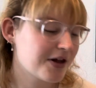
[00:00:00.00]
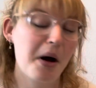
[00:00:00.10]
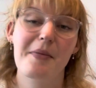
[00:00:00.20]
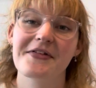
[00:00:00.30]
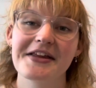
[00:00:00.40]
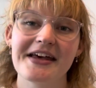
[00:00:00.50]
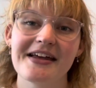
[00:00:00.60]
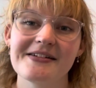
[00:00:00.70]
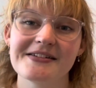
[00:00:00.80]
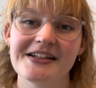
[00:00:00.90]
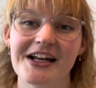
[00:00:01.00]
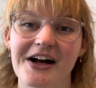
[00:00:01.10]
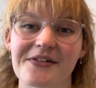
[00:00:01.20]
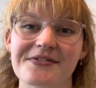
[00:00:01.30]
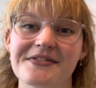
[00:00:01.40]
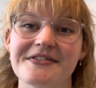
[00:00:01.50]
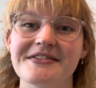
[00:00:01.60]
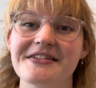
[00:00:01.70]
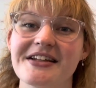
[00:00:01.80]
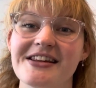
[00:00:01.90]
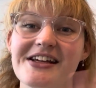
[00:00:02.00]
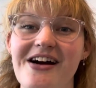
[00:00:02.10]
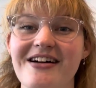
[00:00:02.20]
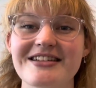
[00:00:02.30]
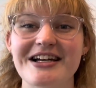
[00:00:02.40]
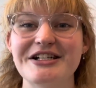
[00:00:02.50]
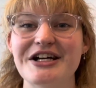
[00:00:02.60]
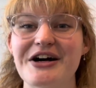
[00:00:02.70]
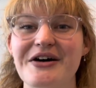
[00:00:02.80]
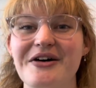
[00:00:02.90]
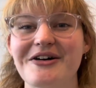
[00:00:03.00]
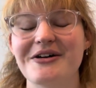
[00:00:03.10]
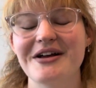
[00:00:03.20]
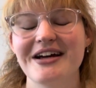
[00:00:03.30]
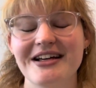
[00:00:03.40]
hopefully, you know, the yarns I showed,